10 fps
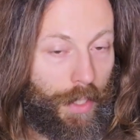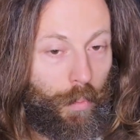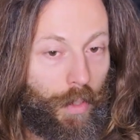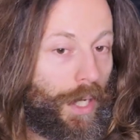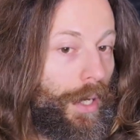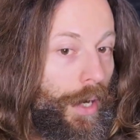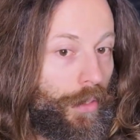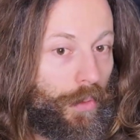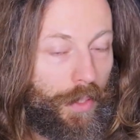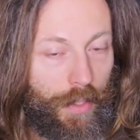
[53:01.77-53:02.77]
And what I
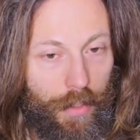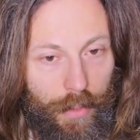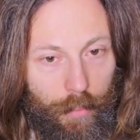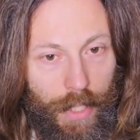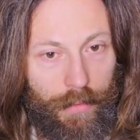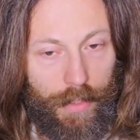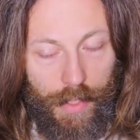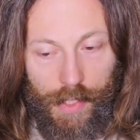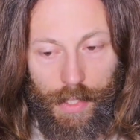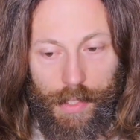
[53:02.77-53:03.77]
argue here about
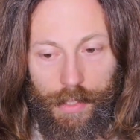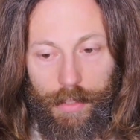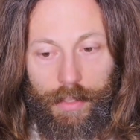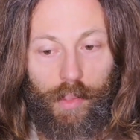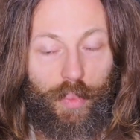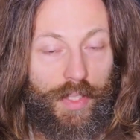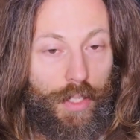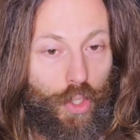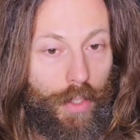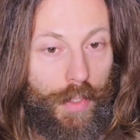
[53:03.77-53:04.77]
this is that their
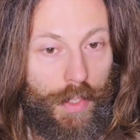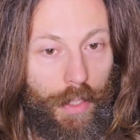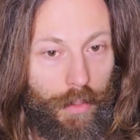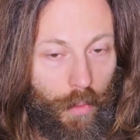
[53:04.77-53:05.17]
position is not